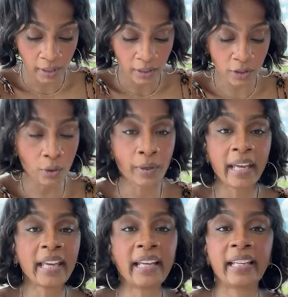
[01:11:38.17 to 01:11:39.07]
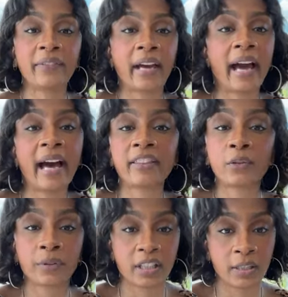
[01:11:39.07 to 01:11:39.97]
So he didn't even have
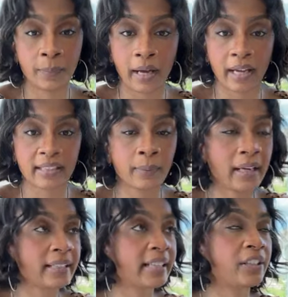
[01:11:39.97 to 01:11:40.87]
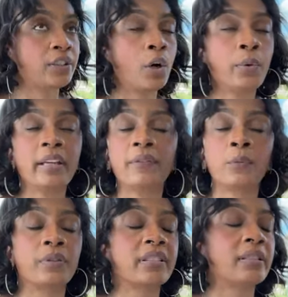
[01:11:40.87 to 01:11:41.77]
to respond. Somebody say, don't
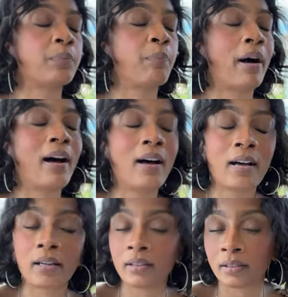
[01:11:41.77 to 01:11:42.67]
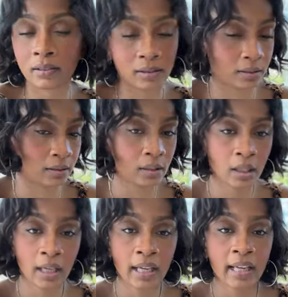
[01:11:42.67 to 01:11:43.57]
even respond.
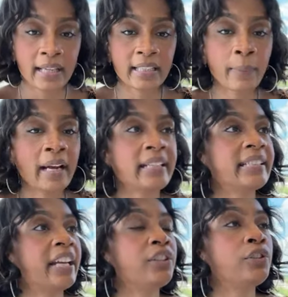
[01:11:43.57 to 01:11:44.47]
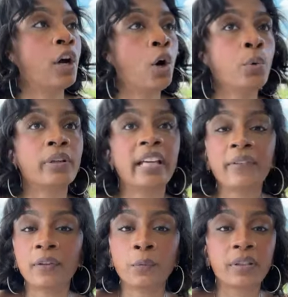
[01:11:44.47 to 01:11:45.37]
Somebody say, don't
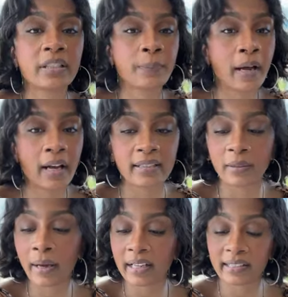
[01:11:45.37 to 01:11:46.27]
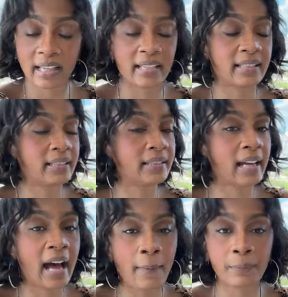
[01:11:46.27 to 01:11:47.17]
even respond. Somebody say,
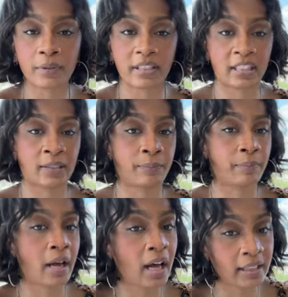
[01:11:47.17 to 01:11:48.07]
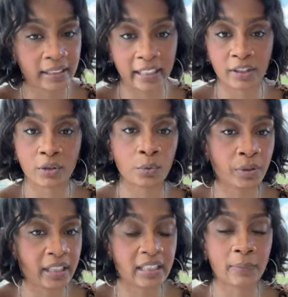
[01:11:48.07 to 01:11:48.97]
stop responding to
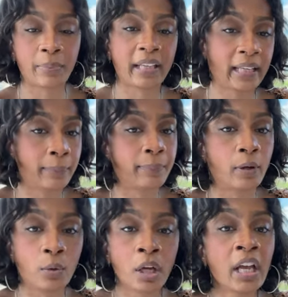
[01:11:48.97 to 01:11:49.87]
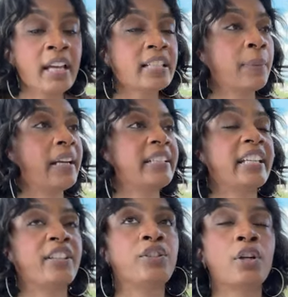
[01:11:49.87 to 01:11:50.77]
these people. Somebody
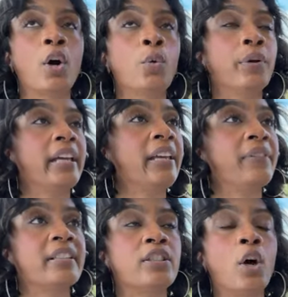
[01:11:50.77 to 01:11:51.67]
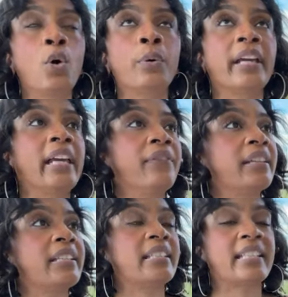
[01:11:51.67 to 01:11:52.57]
say, don't even, don't
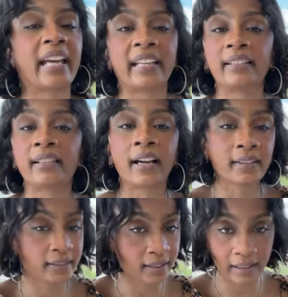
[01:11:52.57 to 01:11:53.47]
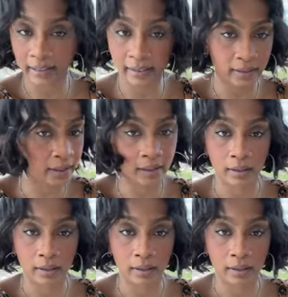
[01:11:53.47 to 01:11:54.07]
even say nothing.